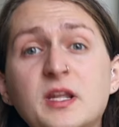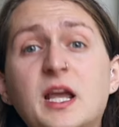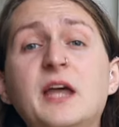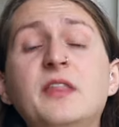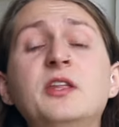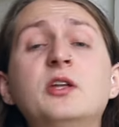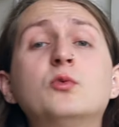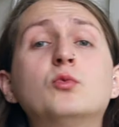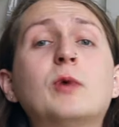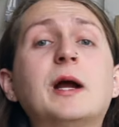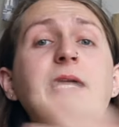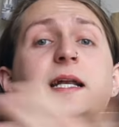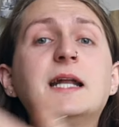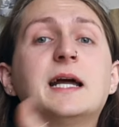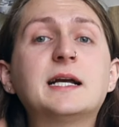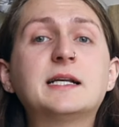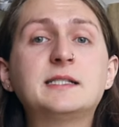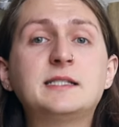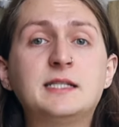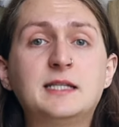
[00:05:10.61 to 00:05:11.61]
And then right
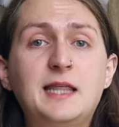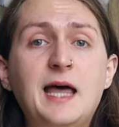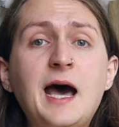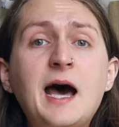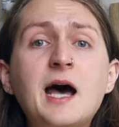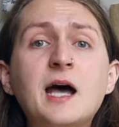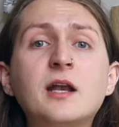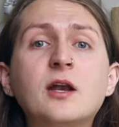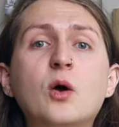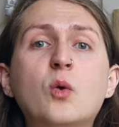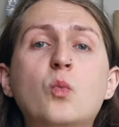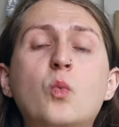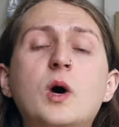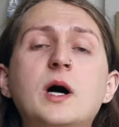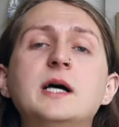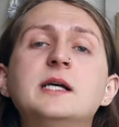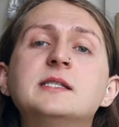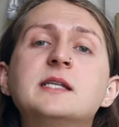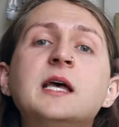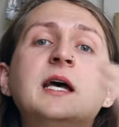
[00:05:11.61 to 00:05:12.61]
next to that
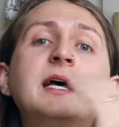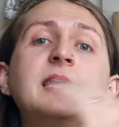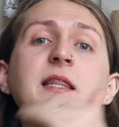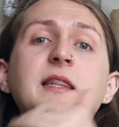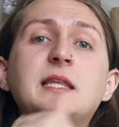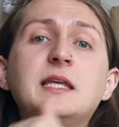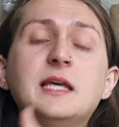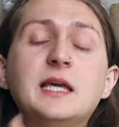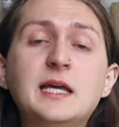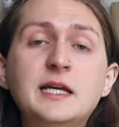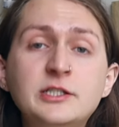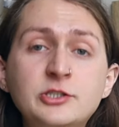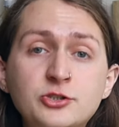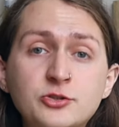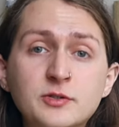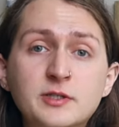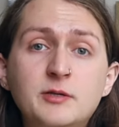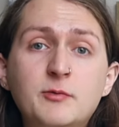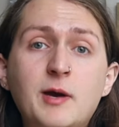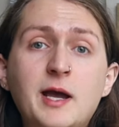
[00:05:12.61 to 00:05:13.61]
was the
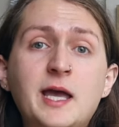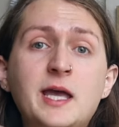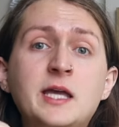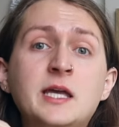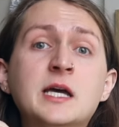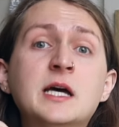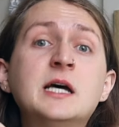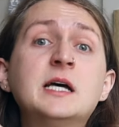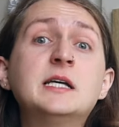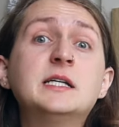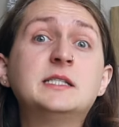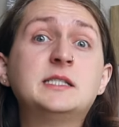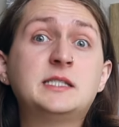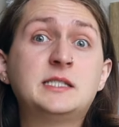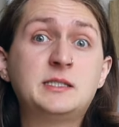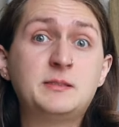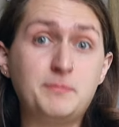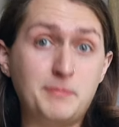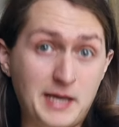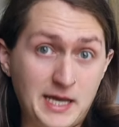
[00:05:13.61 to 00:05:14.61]
entryway
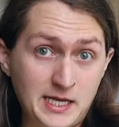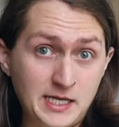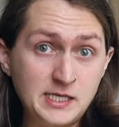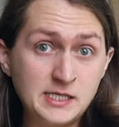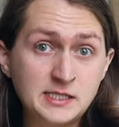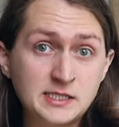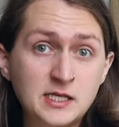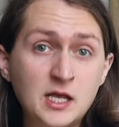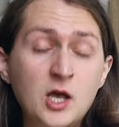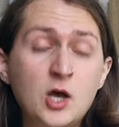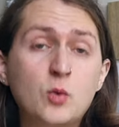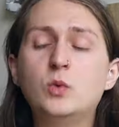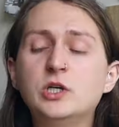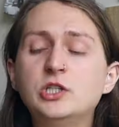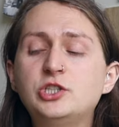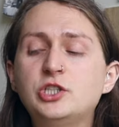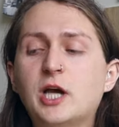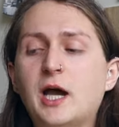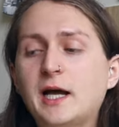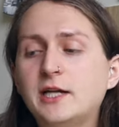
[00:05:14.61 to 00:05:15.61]
space,
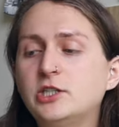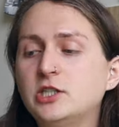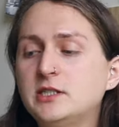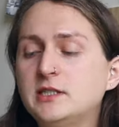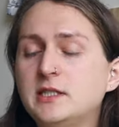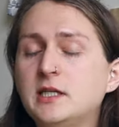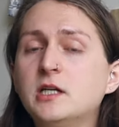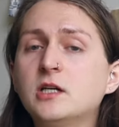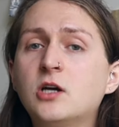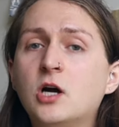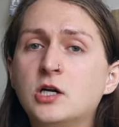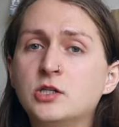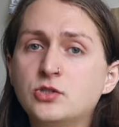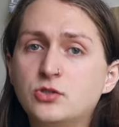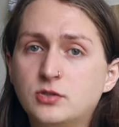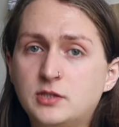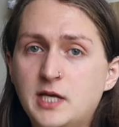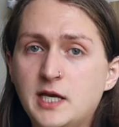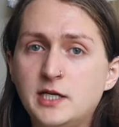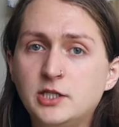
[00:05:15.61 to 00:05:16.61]
which I just did a
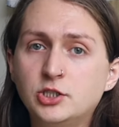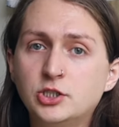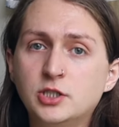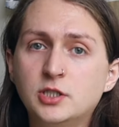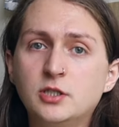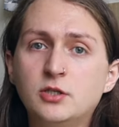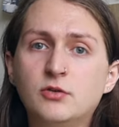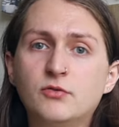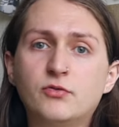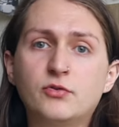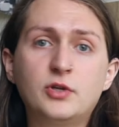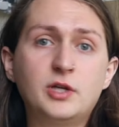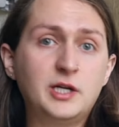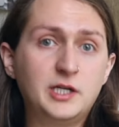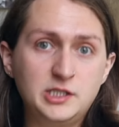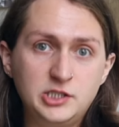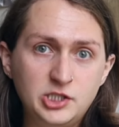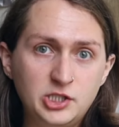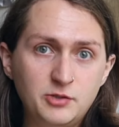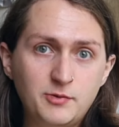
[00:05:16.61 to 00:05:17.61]
consultation for their
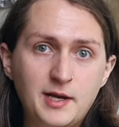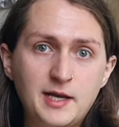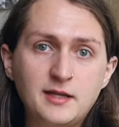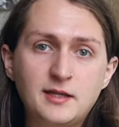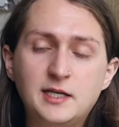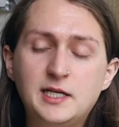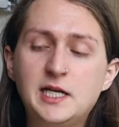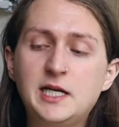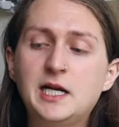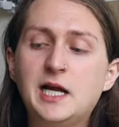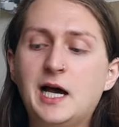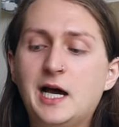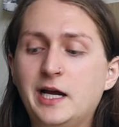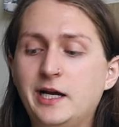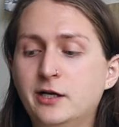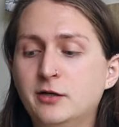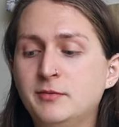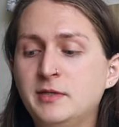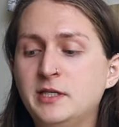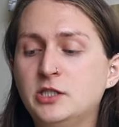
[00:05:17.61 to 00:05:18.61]
entryway. They didn't
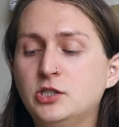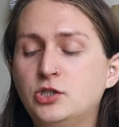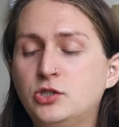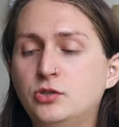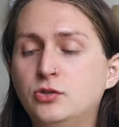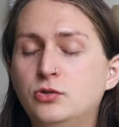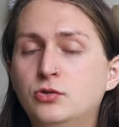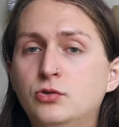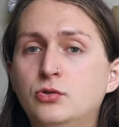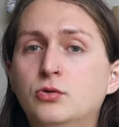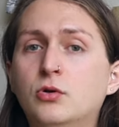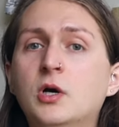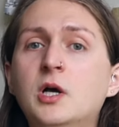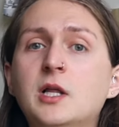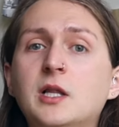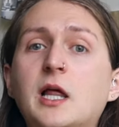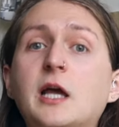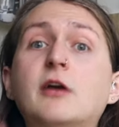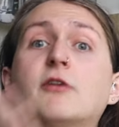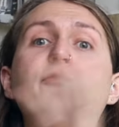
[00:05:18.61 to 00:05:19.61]
hire me to
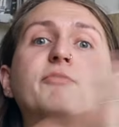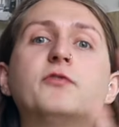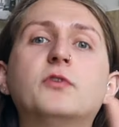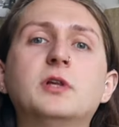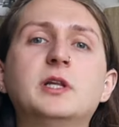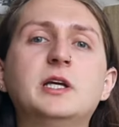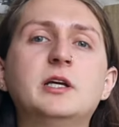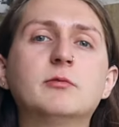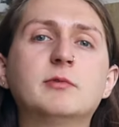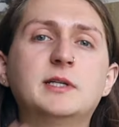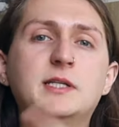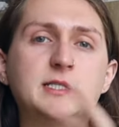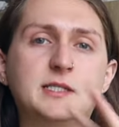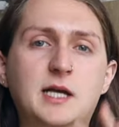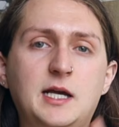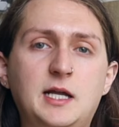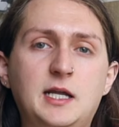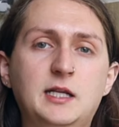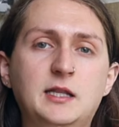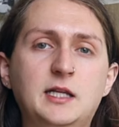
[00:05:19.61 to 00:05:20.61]
like fully
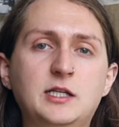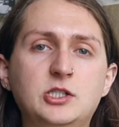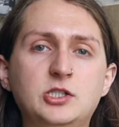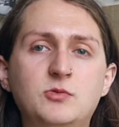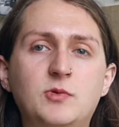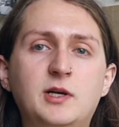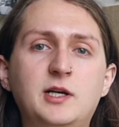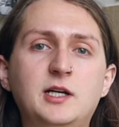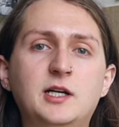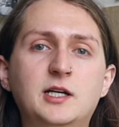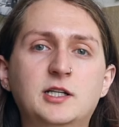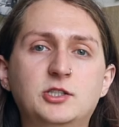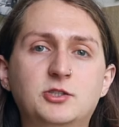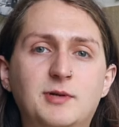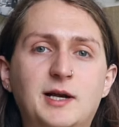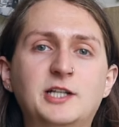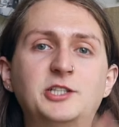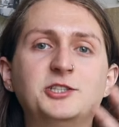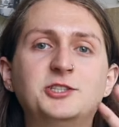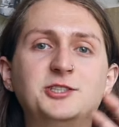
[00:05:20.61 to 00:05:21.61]
redesign it. They just wanted a
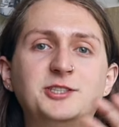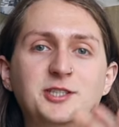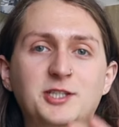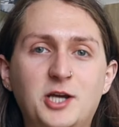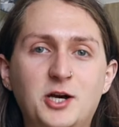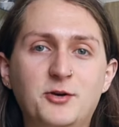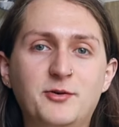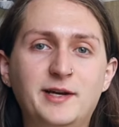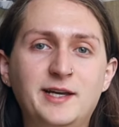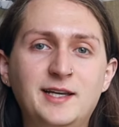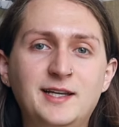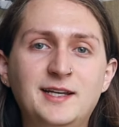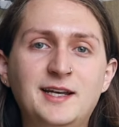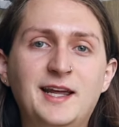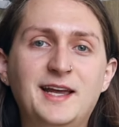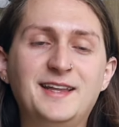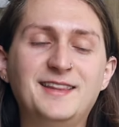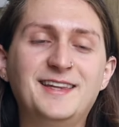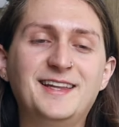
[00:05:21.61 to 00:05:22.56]
direction to go in. And